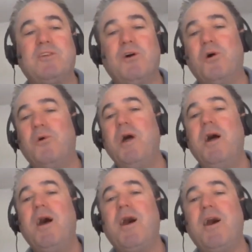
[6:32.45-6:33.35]
So
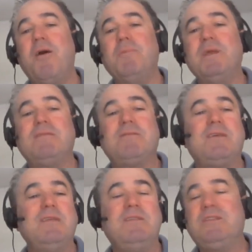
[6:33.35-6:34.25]
it's
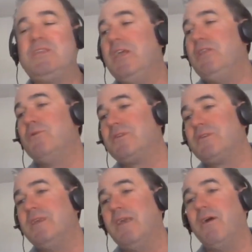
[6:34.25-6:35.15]

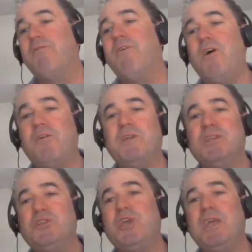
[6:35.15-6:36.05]
continuously evolving
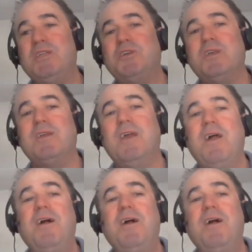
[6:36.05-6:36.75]
and changing.